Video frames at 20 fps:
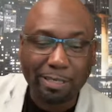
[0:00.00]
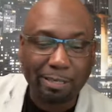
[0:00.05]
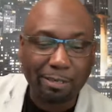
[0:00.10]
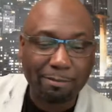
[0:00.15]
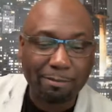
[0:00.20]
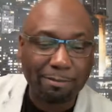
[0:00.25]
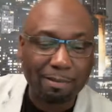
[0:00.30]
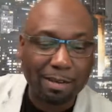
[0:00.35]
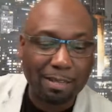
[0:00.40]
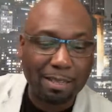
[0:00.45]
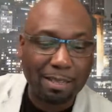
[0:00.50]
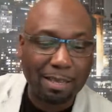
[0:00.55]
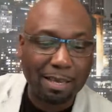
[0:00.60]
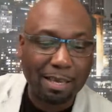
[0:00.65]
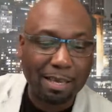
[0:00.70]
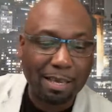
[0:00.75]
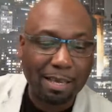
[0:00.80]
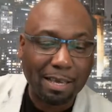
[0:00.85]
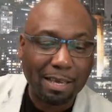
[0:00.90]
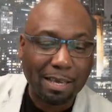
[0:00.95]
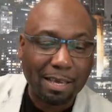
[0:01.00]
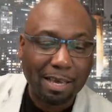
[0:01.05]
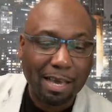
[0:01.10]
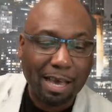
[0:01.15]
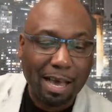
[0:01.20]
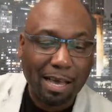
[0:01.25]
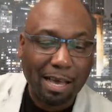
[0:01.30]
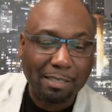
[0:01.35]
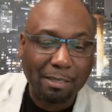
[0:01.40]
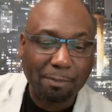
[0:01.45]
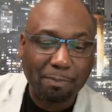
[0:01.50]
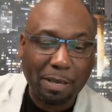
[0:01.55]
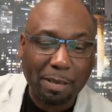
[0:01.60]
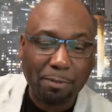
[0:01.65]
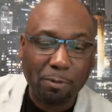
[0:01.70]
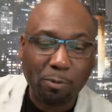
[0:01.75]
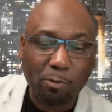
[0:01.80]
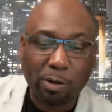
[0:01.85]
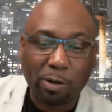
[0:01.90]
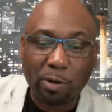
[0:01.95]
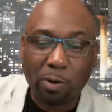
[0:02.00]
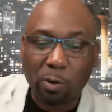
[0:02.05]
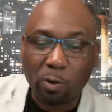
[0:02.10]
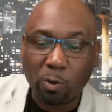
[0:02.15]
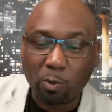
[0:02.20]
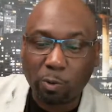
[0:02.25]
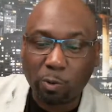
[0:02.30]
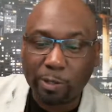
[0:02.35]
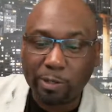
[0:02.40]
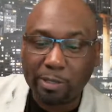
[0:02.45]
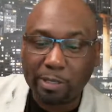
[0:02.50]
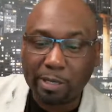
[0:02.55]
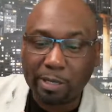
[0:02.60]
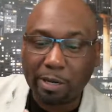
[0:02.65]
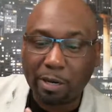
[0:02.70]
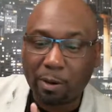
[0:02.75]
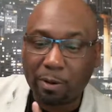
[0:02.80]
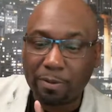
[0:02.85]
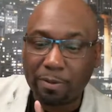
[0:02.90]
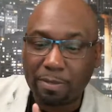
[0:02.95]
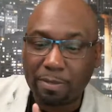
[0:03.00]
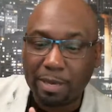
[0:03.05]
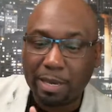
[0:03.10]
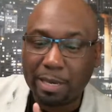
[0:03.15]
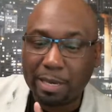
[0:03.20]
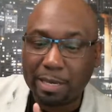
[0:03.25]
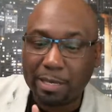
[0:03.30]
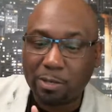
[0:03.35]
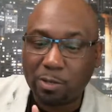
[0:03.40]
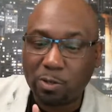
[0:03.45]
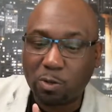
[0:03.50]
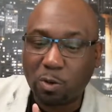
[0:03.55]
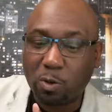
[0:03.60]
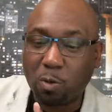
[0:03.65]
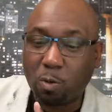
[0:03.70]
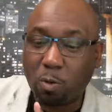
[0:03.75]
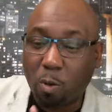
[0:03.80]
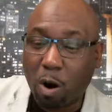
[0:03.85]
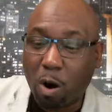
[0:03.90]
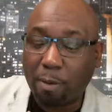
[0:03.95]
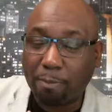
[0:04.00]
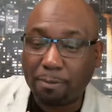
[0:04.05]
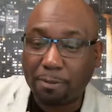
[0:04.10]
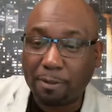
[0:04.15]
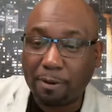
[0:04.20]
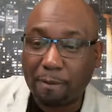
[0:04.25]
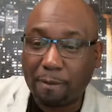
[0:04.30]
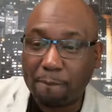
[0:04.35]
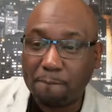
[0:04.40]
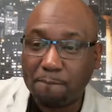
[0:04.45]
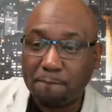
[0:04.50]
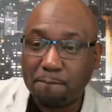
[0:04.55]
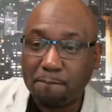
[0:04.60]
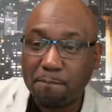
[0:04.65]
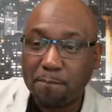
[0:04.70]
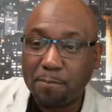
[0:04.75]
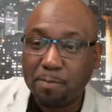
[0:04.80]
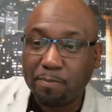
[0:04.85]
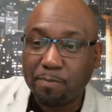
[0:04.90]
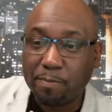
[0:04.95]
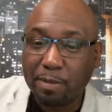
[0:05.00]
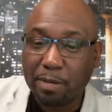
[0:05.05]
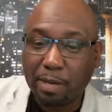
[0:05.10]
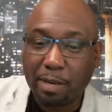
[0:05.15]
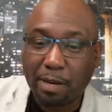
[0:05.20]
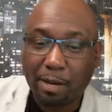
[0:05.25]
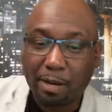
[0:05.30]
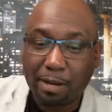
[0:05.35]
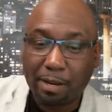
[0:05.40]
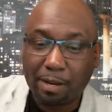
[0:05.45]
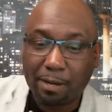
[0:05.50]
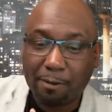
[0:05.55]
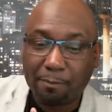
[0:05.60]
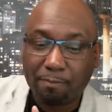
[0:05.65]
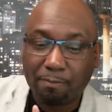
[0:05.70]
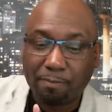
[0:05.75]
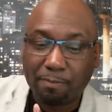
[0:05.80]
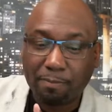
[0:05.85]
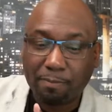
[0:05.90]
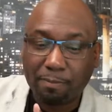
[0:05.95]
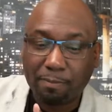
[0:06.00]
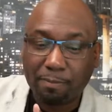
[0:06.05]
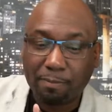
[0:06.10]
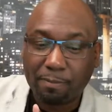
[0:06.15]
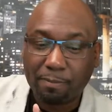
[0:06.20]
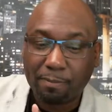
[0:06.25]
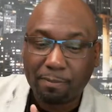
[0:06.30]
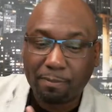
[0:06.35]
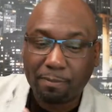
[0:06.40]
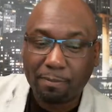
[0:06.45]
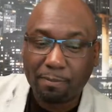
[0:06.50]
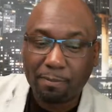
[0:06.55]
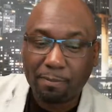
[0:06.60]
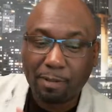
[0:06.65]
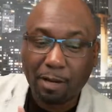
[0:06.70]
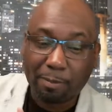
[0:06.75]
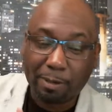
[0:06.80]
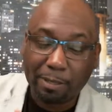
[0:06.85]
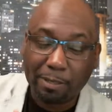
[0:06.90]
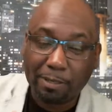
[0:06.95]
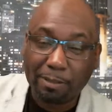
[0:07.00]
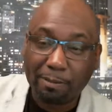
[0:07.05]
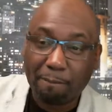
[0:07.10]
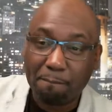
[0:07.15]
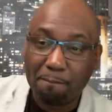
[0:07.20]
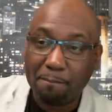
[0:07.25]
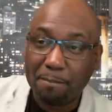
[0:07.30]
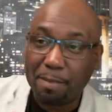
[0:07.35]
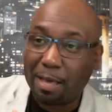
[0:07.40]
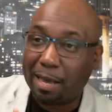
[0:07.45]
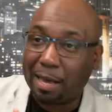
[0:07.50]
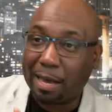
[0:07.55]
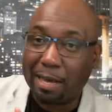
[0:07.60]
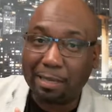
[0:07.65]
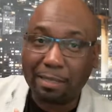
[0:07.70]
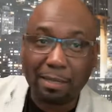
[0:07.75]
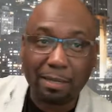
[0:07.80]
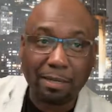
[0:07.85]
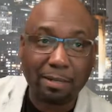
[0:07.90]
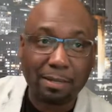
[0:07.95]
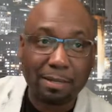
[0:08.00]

here for anything. As a people, we're own worst and our thinking is so warped. You know, Herbert, I tell you